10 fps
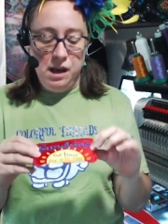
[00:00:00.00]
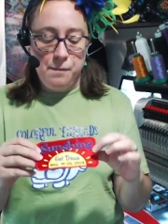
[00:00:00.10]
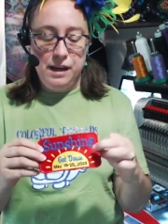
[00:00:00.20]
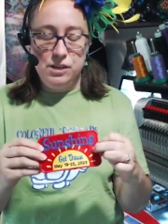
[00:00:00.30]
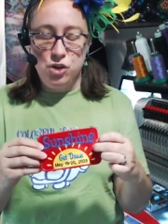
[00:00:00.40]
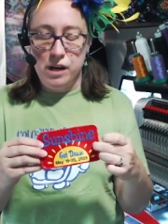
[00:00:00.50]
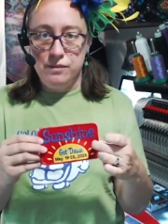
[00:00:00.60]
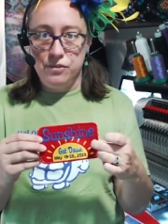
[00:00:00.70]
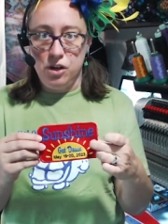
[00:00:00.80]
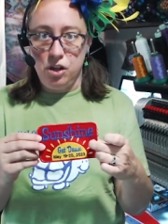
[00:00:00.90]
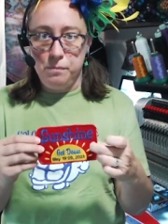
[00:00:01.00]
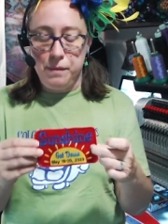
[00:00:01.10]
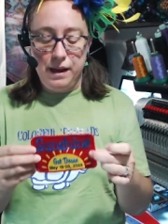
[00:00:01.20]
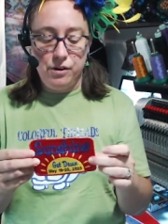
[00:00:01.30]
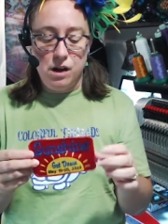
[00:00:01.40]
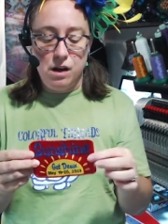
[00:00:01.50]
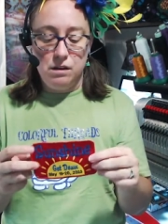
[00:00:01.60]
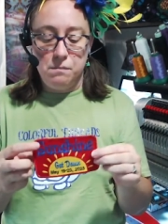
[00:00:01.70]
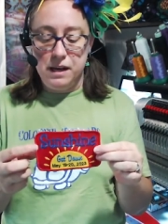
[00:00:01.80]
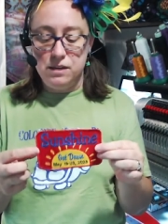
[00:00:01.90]
I might try a different color
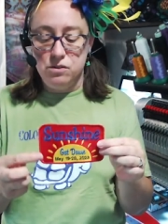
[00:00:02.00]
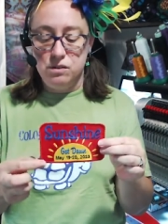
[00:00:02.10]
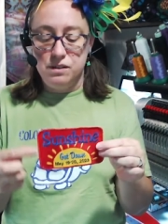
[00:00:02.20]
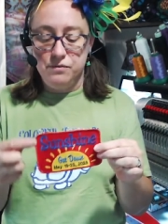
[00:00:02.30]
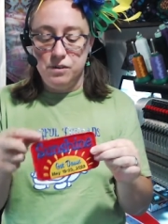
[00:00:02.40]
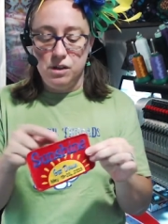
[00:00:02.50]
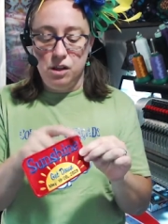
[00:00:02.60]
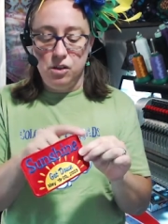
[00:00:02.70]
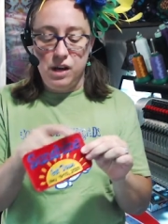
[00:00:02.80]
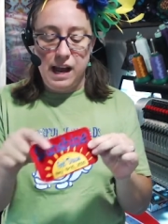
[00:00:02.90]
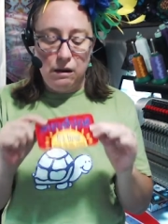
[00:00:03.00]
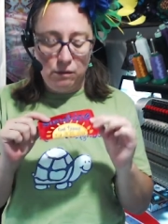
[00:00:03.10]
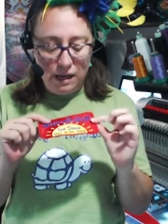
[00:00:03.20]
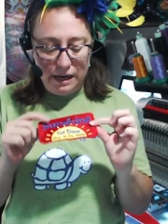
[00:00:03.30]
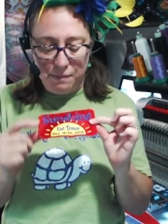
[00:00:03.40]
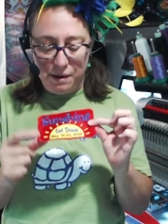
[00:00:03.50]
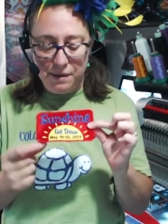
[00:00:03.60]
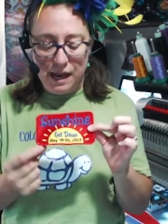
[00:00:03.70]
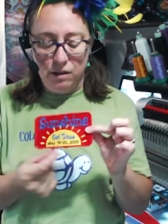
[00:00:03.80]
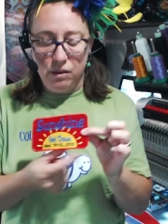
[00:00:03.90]
background. I might do a different colored outline,
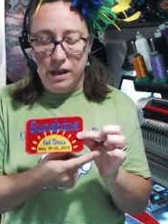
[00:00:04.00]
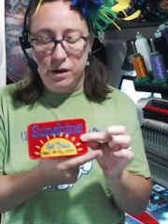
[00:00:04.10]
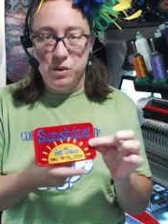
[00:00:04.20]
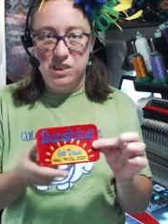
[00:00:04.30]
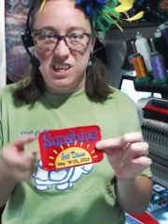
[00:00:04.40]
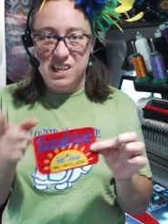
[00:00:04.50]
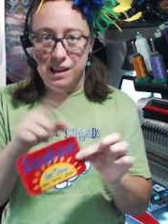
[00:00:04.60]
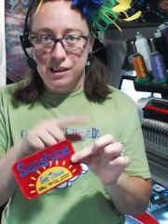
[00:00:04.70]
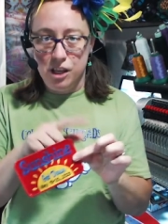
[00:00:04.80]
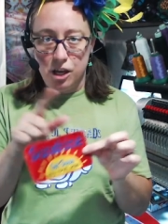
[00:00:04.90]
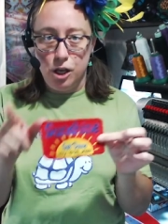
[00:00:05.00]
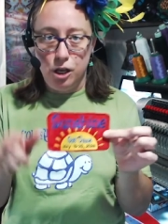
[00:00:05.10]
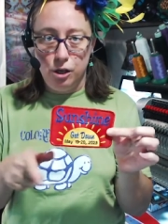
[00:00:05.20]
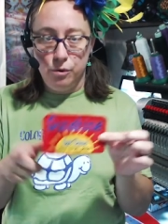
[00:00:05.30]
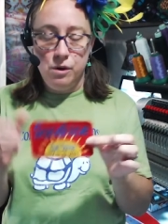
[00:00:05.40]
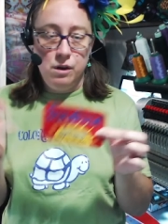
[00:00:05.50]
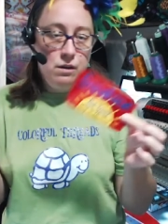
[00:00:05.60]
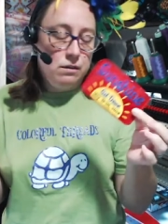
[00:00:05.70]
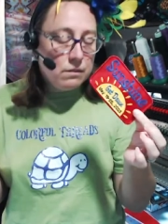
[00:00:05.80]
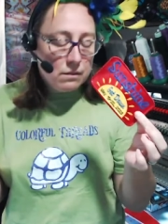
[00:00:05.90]
maybe outline it with the yellow
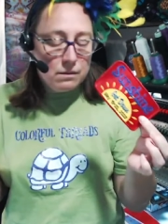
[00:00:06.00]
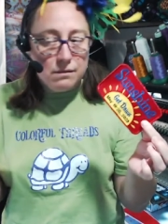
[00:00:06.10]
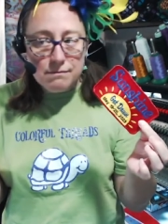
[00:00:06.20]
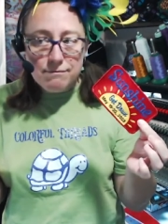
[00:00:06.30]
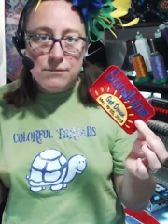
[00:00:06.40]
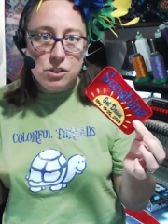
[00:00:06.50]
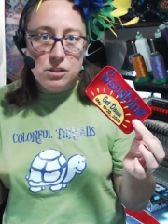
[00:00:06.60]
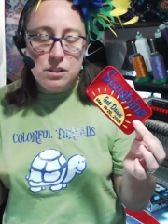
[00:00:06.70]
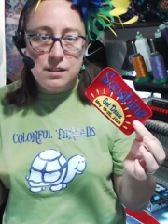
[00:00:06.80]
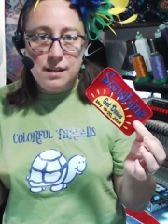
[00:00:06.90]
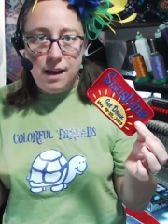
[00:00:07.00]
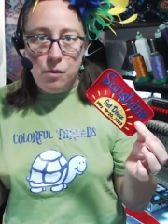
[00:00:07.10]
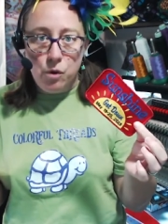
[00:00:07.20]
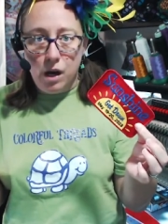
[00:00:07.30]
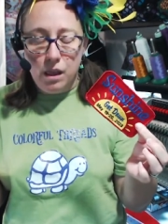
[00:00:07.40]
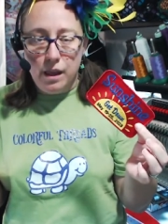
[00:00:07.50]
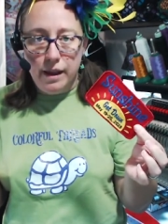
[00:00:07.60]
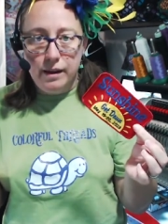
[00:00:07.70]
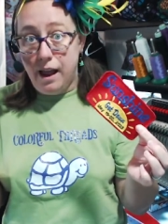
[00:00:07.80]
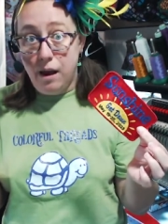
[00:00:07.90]
just to see what I
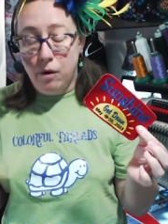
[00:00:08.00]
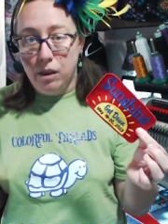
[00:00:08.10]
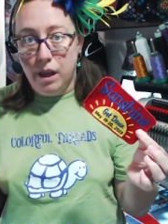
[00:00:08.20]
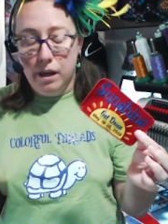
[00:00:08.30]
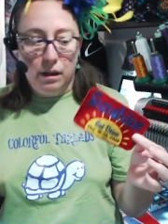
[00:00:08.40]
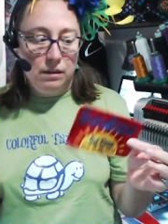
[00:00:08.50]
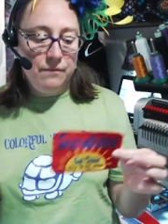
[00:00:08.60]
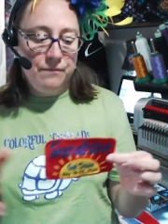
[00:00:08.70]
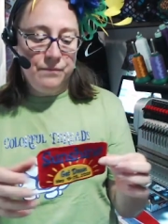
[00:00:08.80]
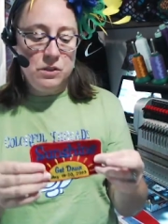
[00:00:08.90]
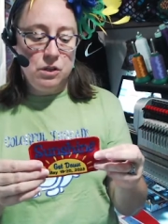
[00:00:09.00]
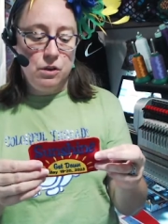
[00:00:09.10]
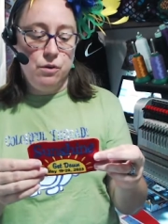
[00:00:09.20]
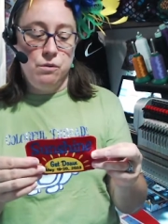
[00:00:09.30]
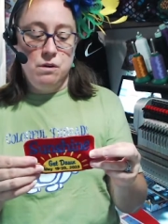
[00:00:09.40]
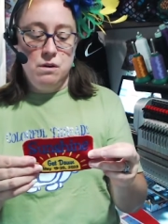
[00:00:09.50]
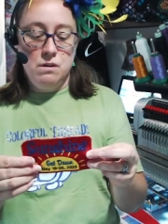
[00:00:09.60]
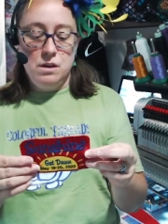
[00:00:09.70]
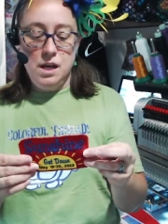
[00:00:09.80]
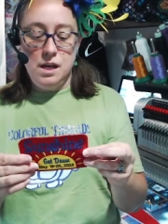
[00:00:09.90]
like, how I like. So,
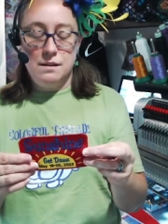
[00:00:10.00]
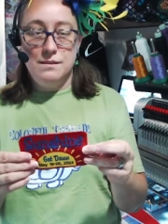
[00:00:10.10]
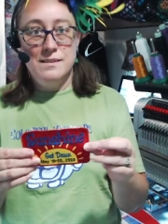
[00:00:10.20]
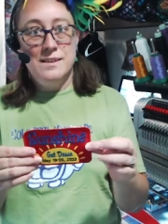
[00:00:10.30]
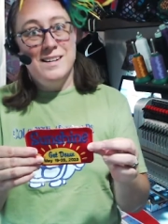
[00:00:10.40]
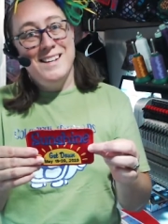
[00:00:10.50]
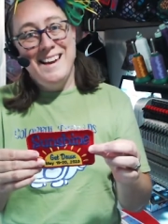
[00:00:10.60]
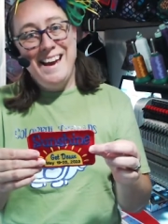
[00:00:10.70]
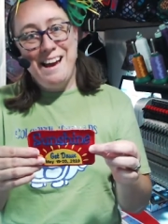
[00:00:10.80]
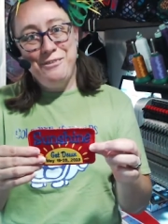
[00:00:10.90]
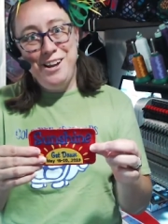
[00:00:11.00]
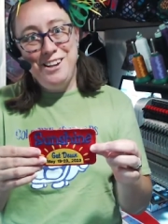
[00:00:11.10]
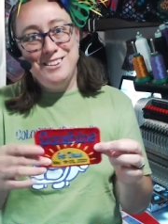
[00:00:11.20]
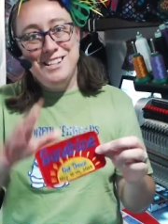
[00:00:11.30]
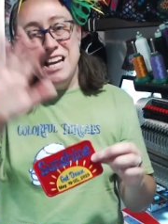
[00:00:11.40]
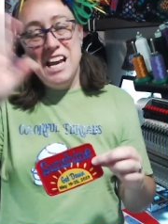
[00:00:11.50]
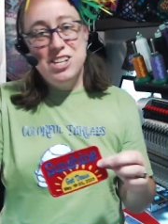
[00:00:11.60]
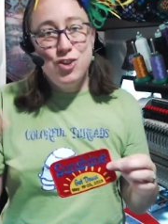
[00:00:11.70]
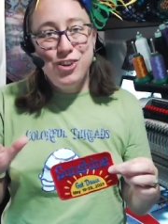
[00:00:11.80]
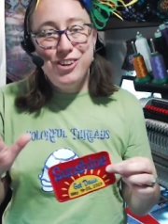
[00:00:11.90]
yeah, have fun,
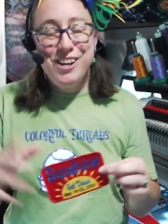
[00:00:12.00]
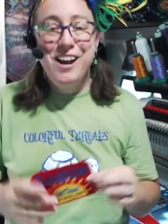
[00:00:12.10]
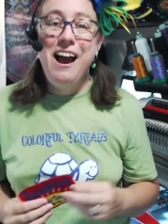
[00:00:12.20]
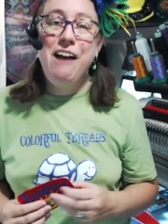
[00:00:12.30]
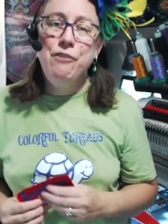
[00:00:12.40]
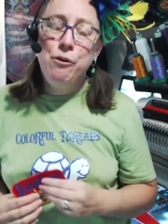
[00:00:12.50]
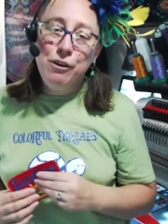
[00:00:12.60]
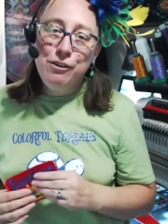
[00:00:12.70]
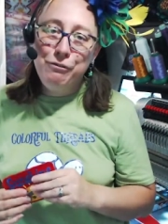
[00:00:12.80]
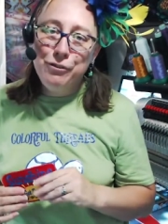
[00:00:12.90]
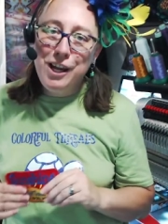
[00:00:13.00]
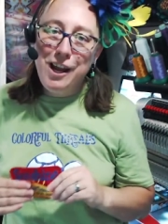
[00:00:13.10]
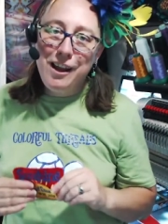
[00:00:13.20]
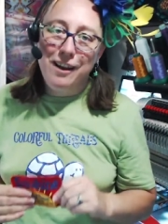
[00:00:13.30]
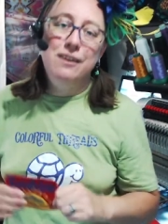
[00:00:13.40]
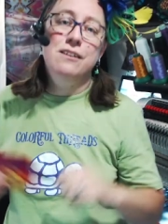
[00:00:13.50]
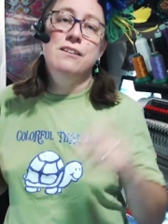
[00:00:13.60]
enjoy, have a wonderful day.